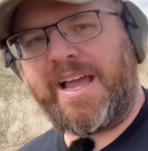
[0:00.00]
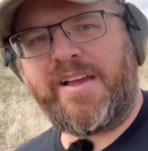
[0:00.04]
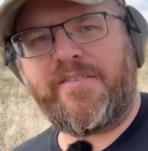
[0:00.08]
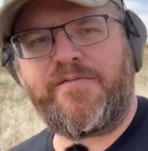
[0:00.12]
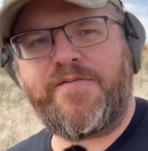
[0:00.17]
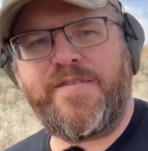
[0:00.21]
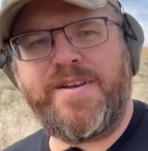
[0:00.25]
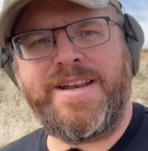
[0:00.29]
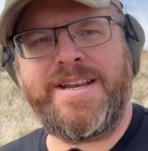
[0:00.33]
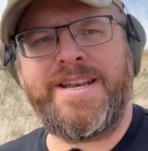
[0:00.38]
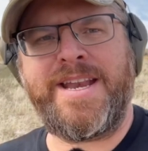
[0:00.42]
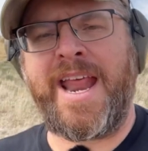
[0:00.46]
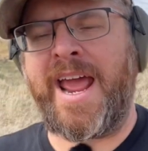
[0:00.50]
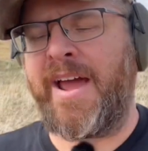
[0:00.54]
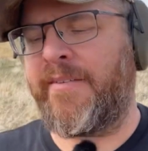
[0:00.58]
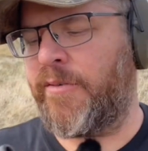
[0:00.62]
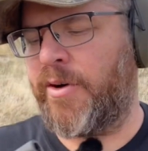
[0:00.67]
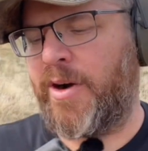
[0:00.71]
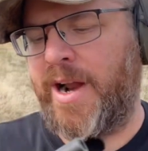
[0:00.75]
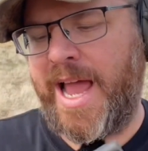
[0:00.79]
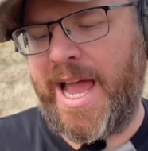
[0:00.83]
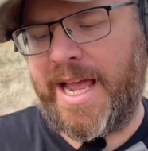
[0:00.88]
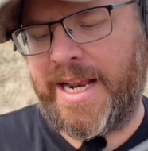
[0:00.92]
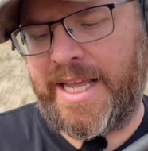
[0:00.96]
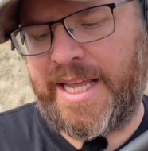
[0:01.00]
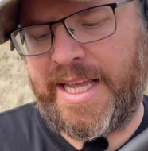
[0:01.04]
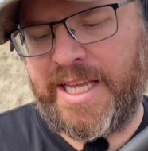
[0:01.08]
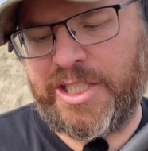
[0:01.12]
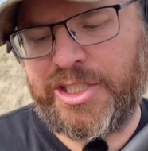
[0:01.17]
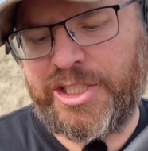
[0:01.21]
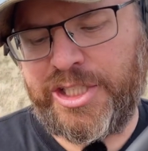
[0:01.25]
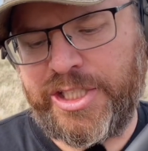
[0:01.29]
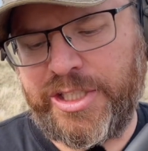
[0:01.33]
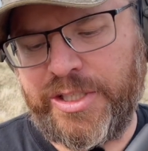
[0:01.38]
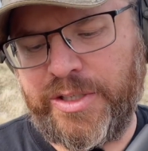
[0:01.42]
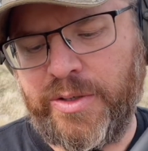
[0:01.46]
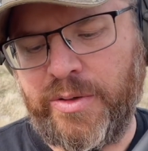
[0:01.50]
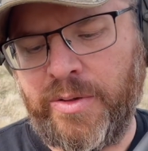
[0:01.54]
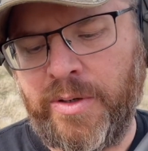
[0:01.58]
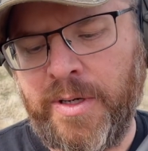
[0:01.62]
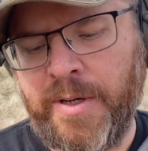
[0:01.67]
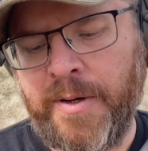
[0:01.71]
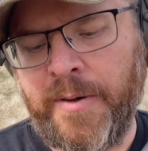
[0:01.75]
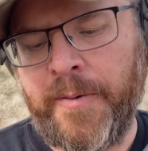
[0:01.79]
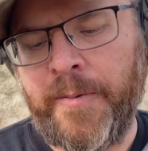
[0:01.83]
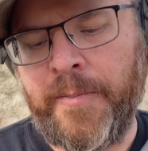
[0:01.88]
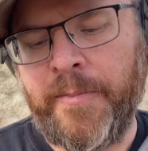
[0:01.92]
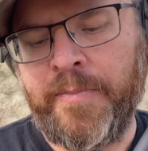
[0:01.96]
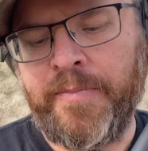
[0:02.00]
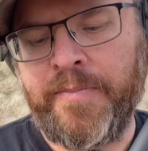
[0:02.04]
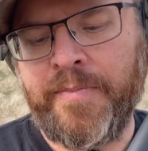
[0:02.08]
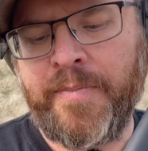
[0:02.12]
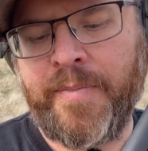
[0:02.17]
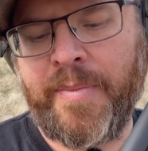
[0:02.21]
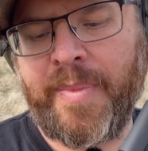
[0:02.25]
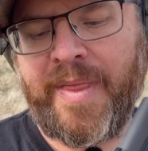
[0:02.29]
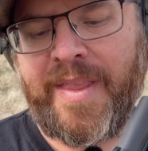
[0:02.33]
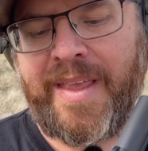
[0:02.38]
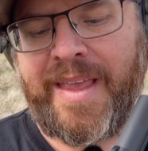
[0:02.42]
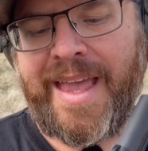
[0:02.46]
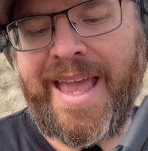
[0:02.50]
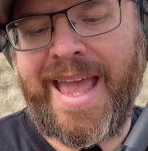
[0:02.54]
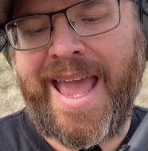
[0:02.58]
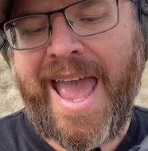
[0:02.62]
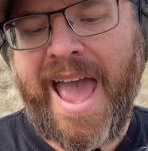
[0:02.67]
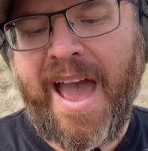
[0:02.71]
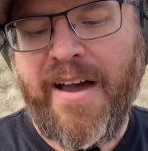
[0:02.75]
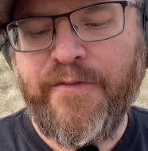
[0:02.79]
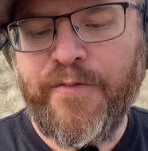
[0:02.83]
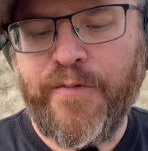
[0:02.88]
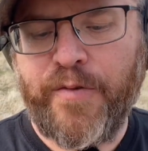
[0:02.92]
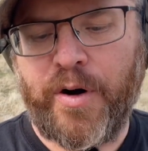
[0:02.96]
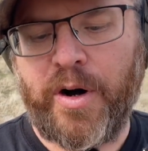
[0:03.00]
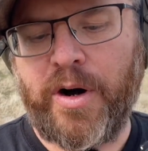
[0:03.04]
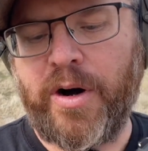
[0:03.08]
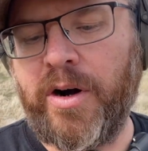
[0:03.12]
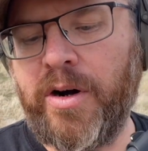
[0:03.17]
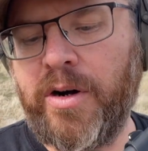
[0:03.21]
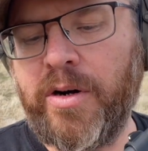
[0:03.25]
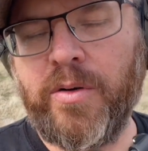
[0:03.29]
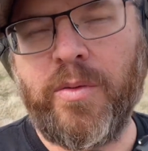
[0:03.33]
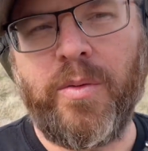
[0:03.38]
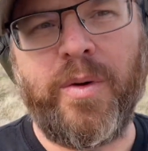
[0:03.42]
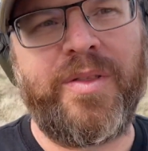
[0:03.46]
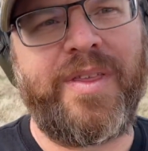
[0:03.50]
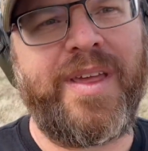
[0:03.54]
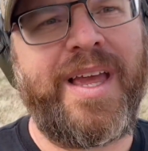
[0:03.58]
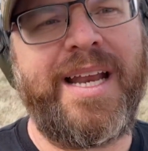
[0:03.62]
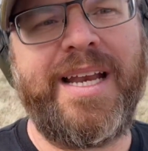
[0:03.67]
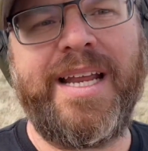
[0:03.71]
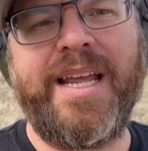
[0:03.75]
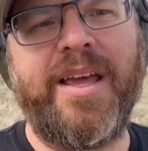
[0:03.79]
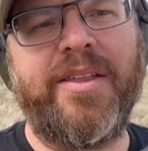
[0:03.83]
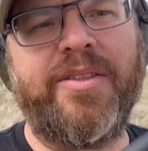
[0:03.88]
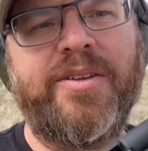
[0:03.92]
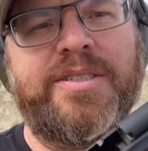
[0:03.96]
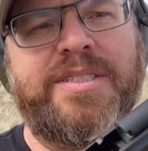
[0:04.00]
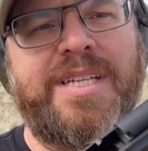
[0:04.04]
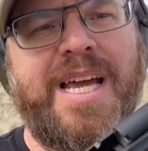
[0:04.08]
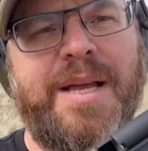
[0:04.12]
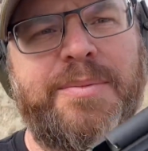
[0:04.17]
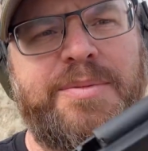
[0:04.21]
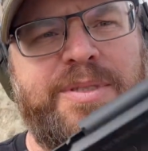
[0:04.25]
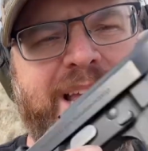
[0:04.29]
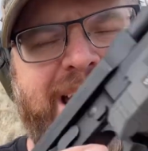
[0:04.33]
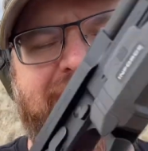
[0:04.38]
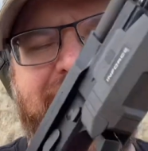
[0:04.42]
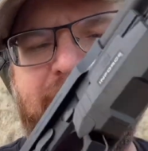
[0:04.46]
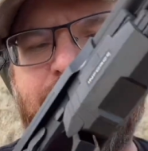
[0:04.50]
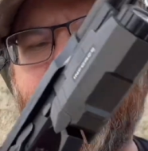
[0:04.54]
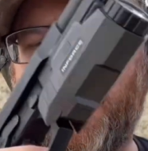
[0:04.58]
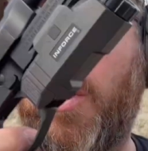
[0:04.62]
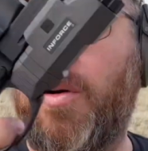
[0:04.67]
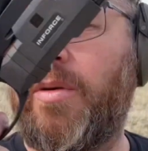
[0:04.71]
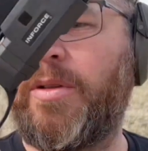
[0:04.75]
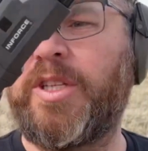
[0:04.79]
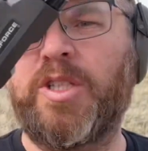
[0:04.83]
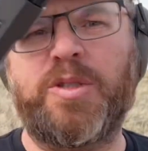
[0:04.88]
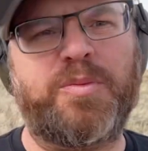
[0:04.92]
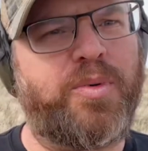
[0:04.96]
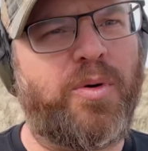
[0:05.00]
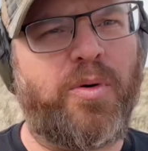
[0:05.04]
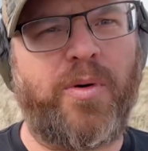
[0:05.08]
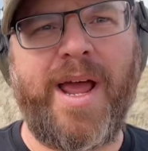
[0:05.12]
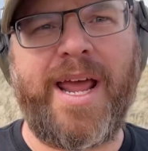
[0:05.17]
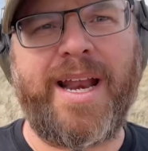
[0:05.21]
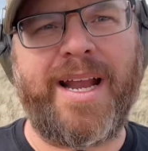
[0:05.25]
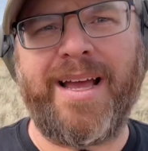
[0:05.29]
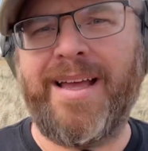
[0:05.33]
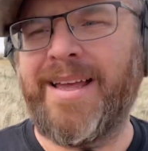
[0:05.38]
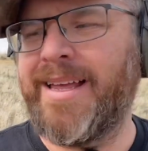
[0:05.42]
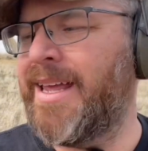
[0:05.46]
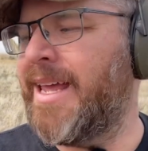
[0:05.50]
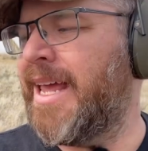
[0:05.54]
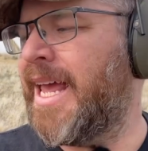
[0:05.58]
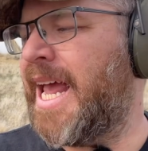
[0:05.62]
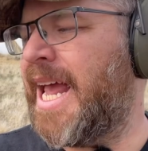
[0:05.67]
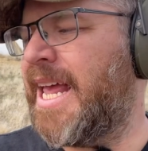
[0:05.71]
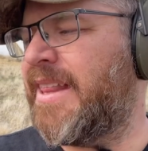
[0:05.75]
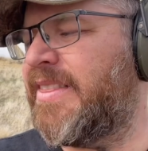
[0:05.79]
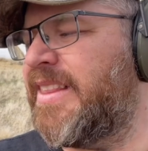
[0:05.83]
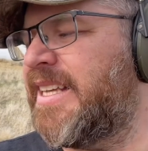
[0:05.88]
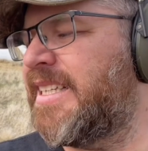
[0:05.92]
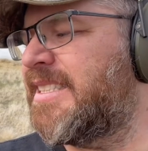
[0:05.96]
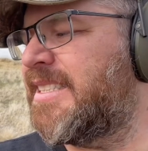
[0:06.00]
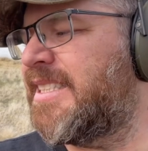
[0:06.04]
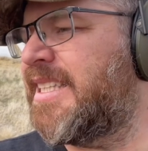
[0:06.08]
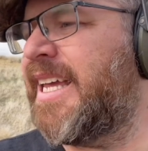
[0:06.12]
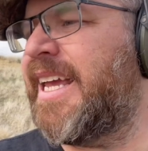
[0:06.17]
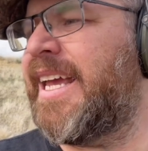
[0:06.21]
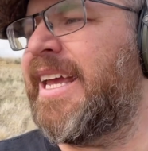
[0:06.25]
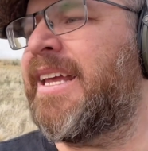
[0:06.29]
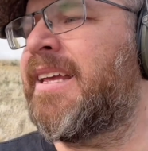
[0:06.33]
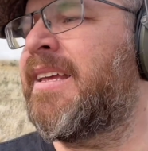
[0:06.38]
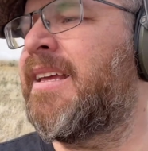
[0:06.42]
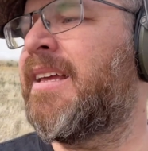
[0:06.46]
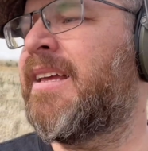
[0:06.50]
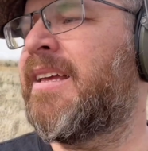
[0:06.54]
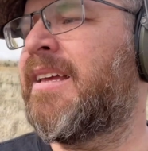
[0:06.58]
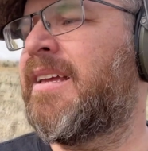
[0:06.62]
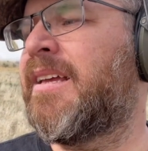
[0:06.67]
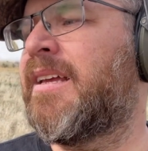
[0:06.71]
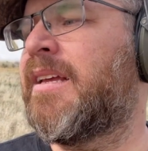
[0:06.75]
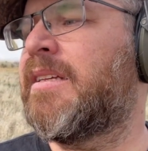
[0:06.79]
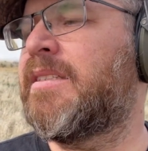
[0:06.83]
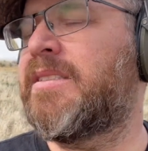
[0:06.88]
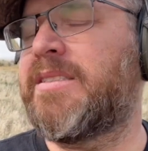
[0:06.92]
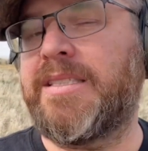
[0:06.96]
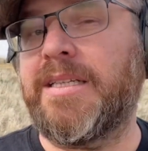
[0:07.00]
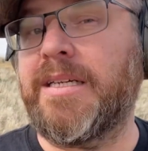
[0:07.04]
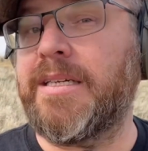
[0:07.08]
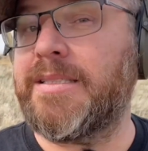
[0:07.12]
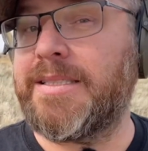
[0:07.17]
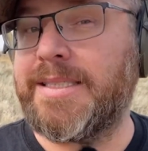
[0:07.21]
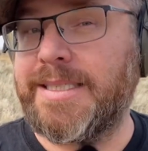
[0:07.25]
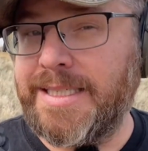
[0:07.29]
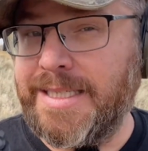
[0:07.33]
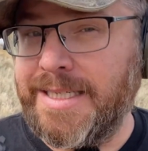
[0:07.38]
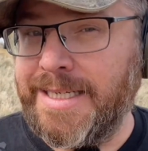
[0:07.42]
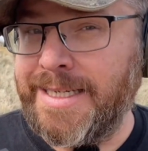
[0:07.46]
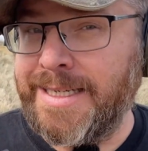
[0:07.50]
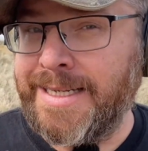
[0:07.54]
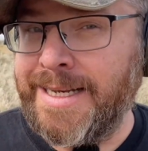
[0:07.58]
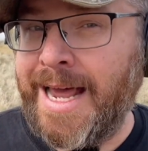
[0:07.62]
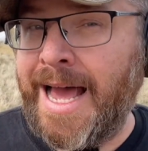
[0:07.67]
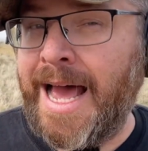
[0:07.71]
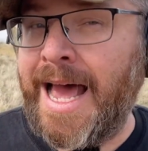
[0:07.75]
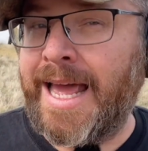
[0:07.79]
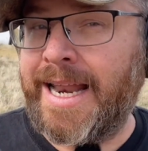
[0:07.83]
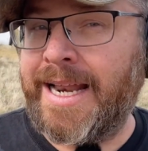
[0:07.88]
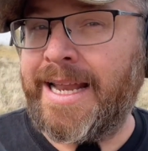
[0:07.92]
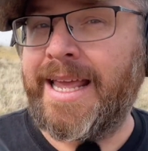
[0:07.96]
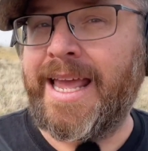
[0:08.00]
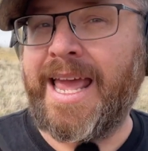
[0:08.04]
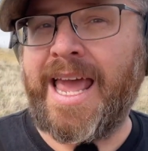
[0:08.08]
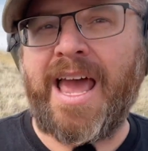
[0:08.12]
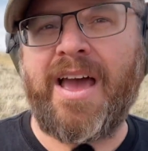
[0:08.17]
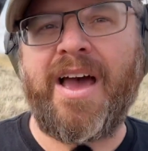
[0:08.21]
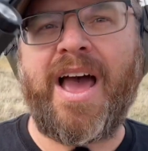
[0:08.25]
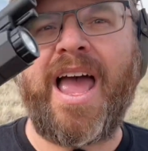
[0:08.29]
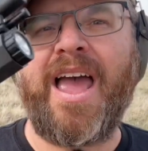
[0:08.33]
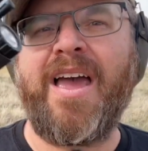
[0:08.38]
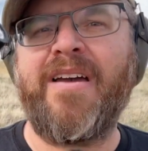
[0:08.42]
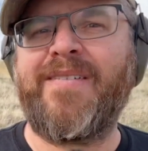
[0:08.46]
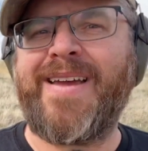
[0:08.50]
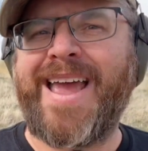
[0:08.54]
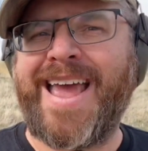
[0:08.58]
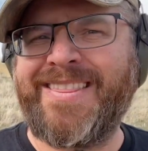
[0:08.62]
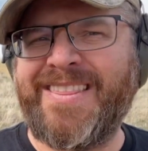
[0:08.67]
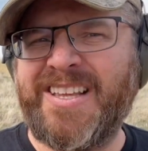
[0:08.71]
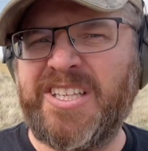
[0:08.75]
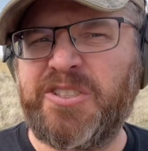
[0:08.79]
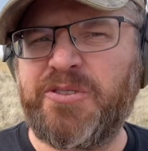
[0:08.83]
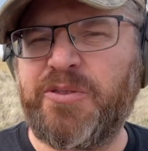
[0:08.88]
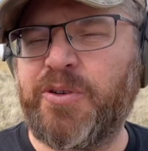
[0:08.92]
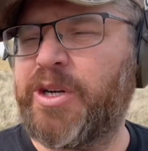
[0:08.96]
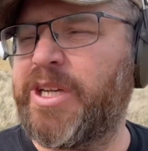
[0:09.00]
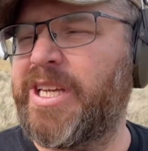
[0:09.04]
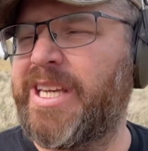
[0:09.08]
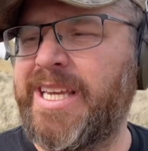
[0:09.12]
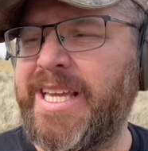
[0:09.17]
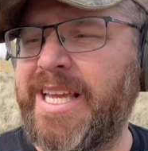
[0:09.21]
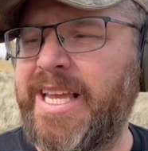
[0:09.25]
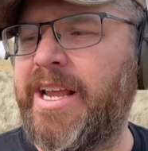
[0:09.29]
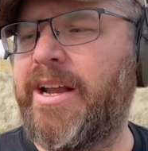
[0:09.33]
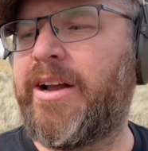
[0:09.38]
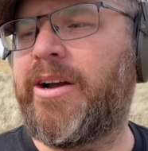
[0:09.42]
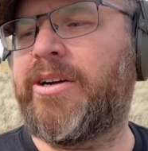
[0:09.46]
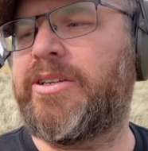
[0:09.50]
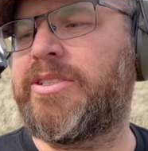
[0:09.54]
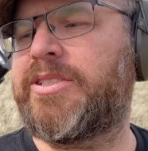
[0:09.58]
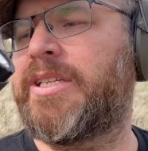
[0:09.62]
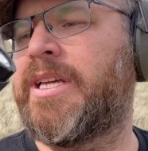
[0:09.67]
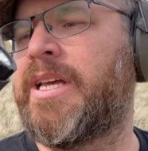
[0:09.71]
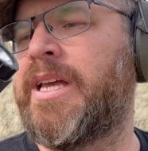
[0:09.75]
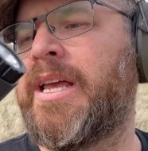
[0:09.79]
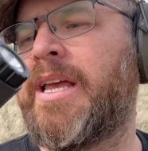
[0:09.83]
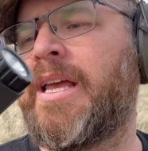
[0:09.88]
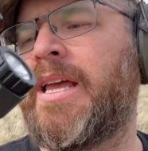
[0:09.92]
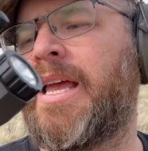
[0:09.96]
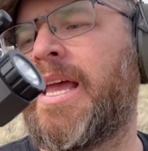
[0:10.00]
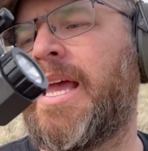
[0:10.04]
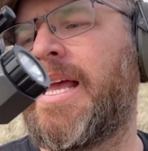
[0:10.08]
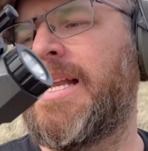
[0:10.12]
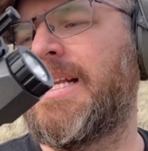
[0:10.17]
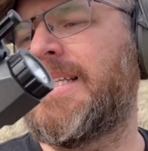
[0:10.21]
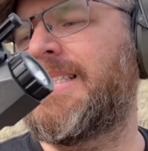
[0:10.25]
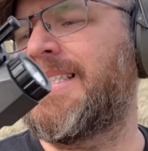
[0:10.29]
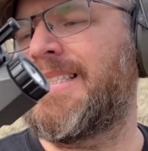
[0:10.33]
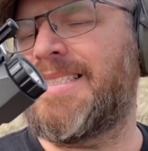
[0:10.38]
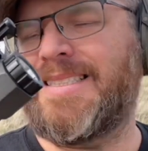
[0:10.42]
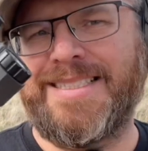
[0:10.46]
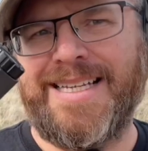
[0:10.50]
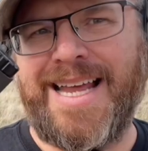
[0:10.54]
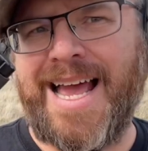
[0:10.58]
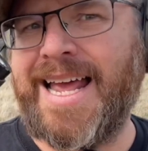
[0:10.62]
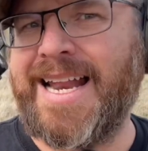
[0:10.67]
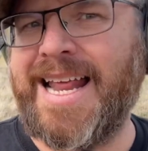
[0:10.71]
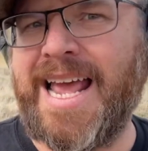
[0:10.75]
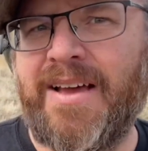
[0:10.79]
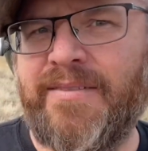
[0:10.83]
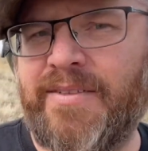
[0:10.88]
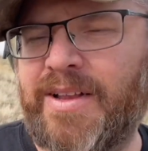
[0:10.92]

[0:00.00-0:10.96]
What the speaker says: have never had an issue ever with any other types of ammo on this Beretta. And this thing does not have, I have had this for years, and it does not have